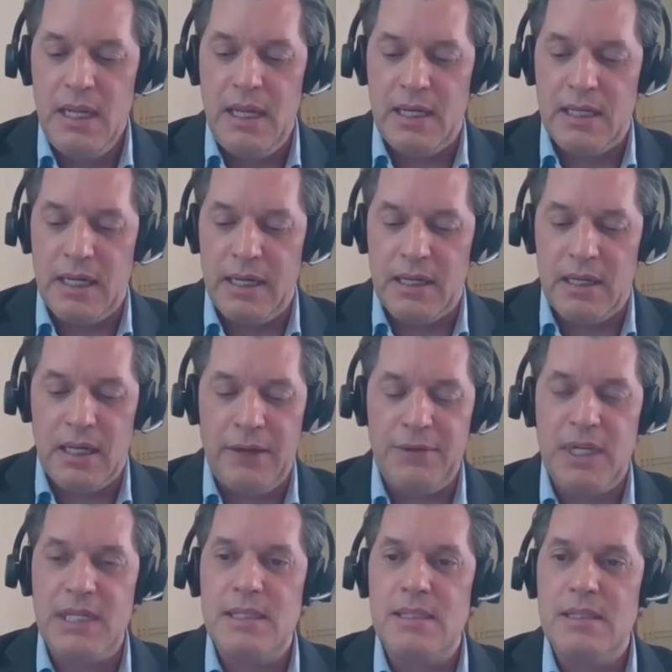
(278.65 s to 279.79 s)
in clinical
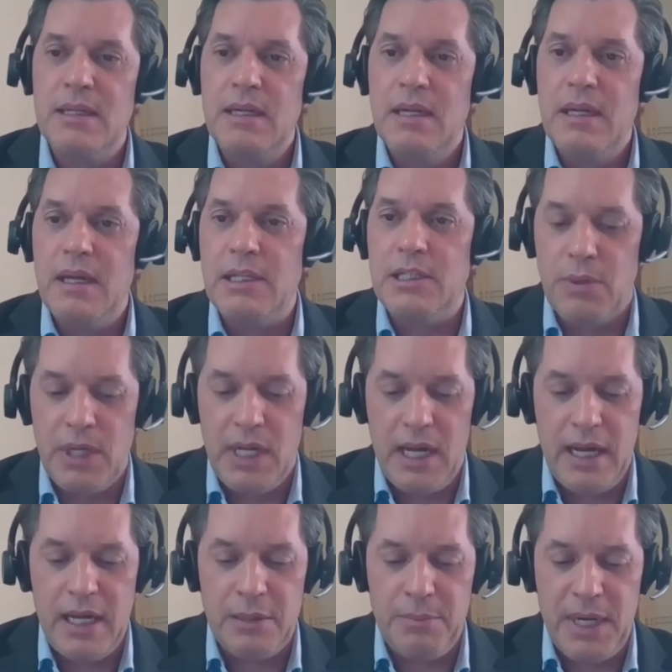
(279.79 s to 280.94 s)
evidence and to
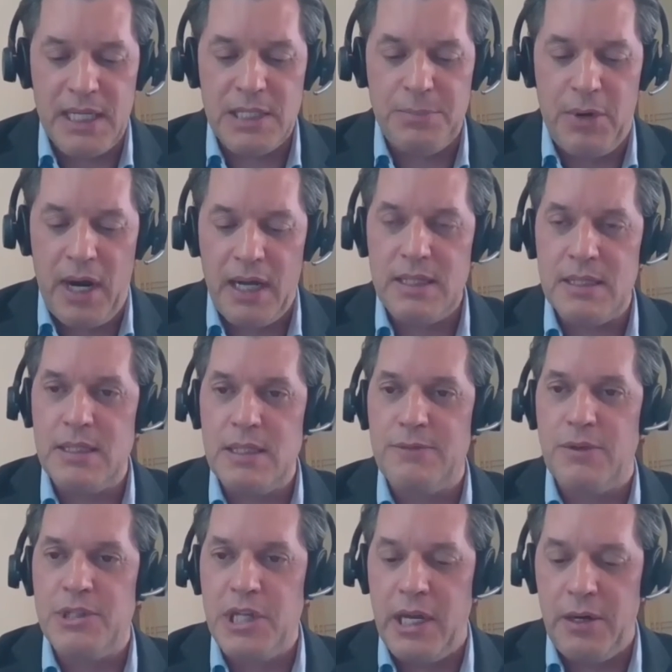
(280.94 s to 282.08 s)
align on best practices
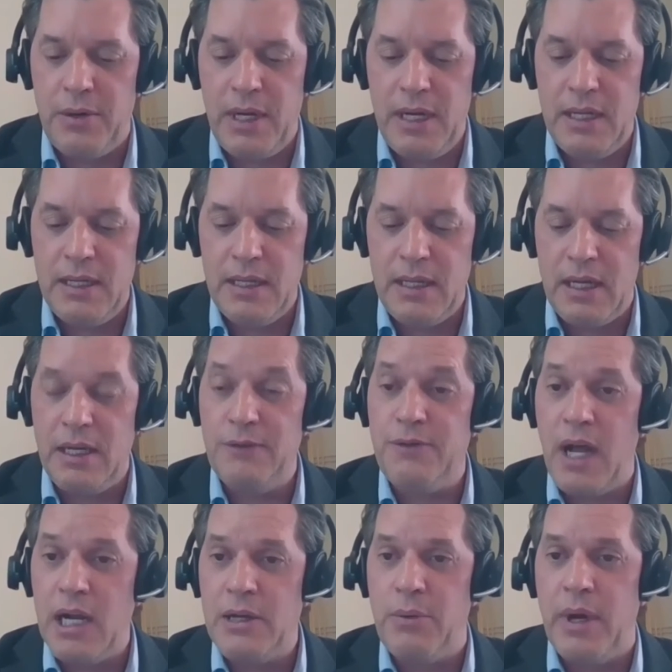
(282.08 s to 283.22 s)
for generating and
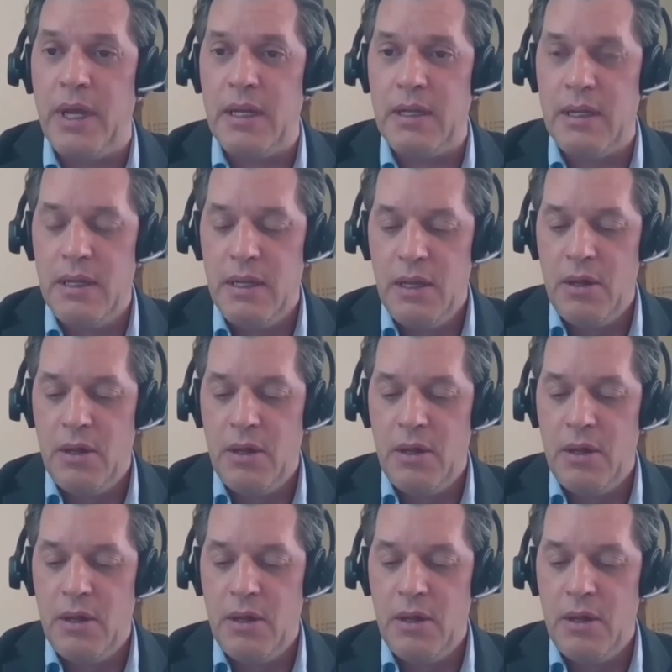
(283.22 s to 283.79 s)
evaluating